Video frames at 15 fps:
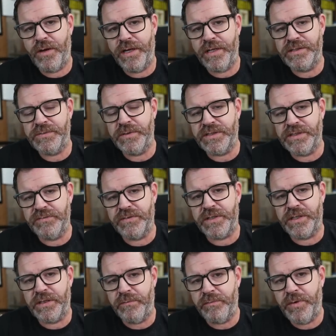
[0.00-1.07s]
a specific
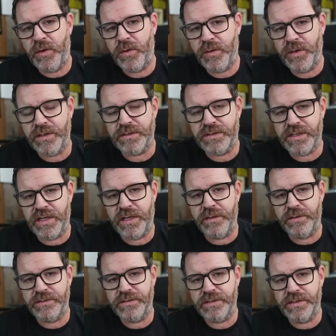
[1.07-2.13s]
component
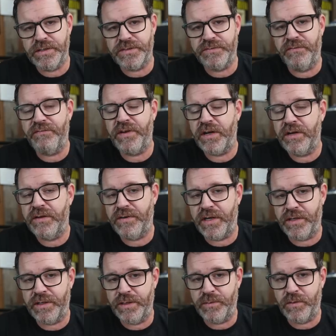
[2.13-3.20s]
sounds is very
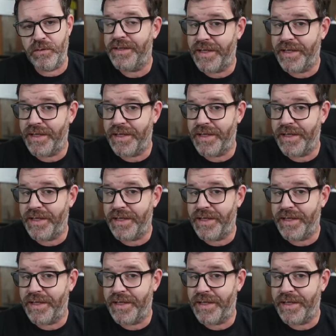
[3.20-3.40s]
valuable.